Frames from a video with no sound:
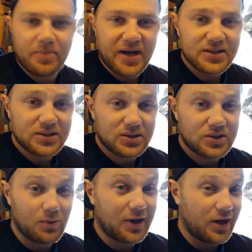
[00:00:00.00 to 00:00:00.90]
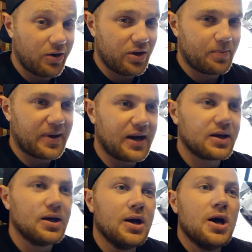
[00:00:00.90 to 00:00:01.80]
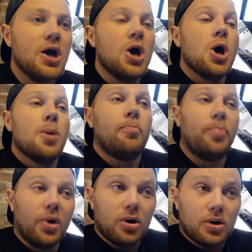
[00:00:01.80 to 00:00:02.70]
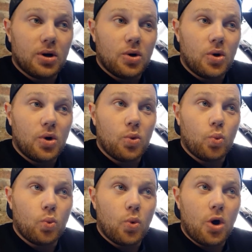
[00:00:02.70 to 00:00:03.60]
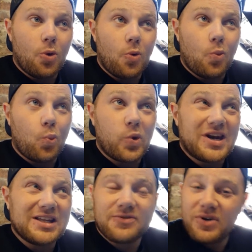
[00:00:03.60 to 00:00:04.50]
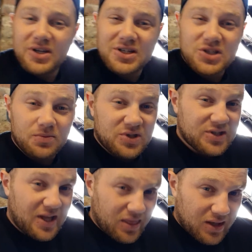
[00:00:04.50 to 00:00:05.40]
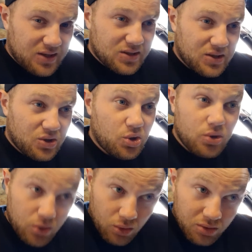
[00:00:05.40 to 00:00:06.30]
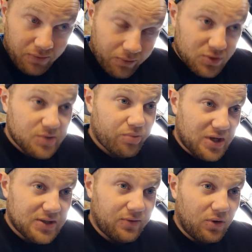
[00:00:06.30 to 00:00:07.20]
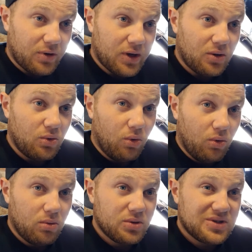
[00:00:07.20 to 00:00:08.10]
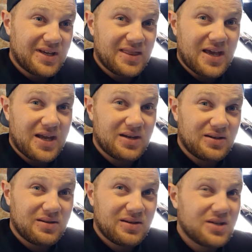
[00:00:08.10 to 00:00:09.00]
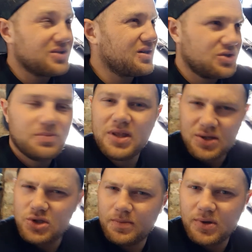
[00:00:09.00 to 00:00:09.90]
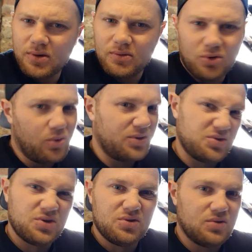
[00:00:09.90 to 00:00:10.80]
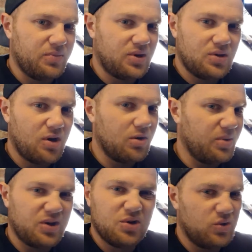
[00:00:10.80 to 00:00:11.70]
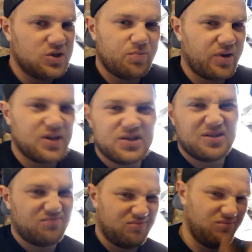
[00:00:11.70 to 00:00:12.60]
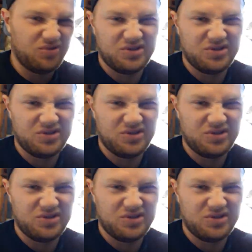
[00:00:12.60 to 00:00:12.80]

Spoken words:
pads so we can lower it at the back, but we need to find some standard good front springs for it, and then that should be that job done. Or we just do something horrible and cut the springs. We'll